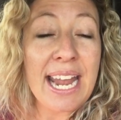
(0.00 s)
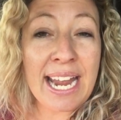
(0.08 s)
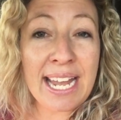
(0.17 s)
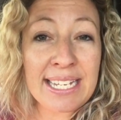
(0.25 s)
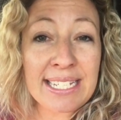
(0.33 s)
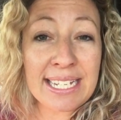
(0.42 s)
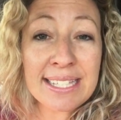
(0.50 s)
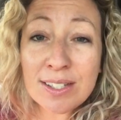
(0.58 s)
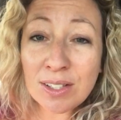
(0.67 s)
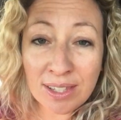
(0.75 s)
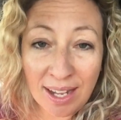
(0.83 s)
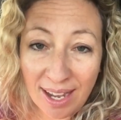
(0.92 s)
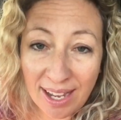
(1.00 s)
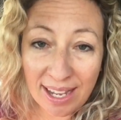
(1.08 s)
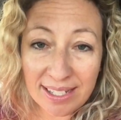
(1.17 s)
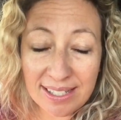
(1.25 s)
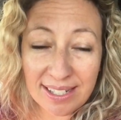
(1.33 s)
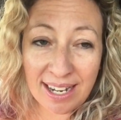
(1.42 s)
And it's a
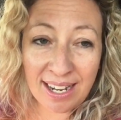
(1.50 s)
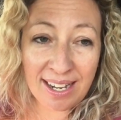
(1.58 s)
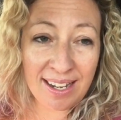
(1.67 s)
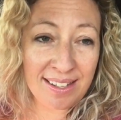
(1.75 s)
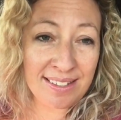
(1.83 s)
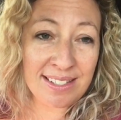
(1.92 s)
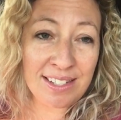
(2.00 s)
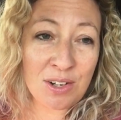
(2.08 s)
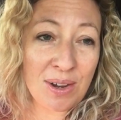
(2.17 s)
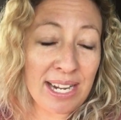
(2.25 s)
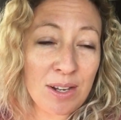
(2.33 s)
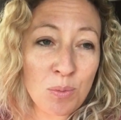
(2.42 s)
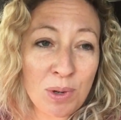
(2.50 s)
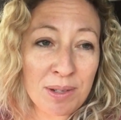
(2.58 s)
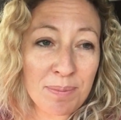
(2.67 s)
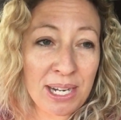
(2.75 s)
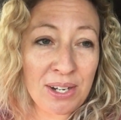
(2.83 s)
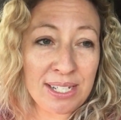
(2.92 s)
lot. And, I had
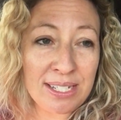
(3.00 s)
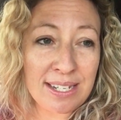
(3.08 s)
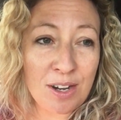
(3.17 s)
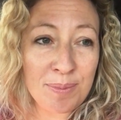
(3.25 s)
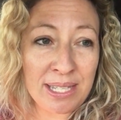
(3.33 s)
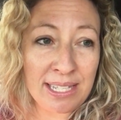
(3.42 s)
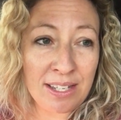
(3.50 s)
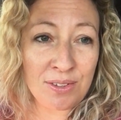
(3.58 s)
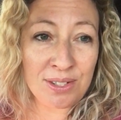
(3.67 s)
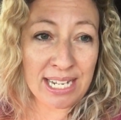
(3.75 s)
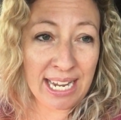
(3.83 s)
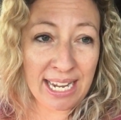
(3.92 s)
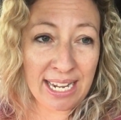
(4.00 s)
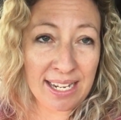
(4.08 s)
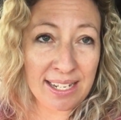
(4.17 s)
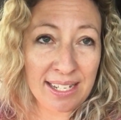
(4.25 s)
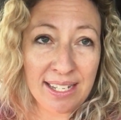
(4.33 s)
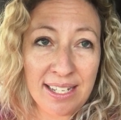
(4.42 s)
one parent tell me the other day,